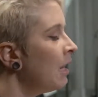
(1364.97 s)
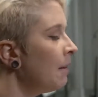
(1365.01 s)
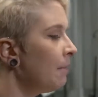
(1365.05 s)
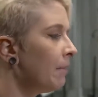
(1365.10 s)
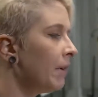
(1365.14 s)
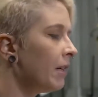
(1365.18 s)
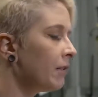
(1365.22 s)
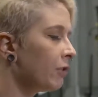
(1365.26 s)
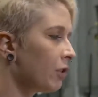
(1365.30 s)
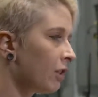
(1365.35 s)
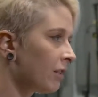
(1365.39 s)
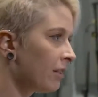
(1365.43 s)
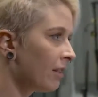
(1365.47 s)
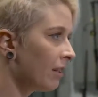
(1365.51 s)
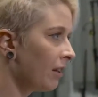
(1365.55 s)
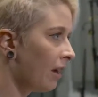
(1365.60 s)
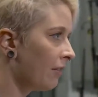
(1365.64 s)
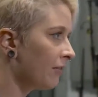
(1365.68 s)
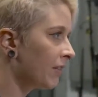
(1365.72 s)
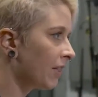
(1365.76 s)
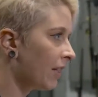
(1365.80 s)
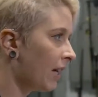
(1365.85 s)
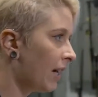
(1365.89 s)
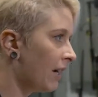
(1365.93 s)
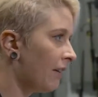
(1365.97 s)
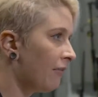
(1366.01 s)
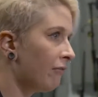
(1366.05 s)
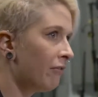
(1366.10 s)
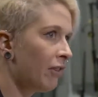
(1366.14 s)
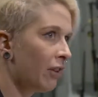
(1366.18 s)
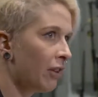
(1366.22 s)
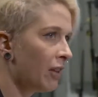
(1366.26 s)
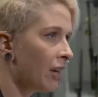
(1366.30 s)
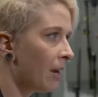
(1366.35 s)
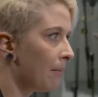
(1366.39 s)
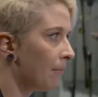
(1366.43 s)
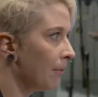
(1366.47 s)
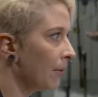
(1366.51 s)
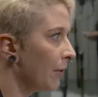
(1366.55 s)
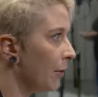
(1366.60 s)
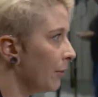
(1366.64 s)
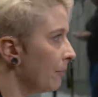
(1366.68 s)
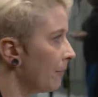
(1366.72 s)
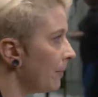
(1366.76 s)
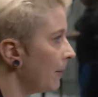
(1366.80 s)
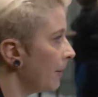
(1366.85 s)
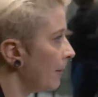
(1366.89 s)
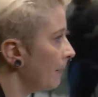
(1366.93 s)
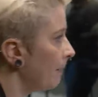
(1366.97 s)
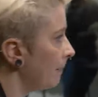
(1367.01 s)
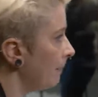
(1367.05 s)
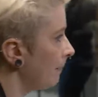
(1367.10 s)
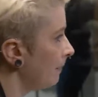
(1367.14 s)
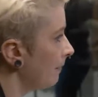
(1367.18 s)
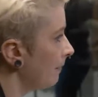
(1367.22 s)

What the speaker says: but just enough to kind of fill it up a little bit.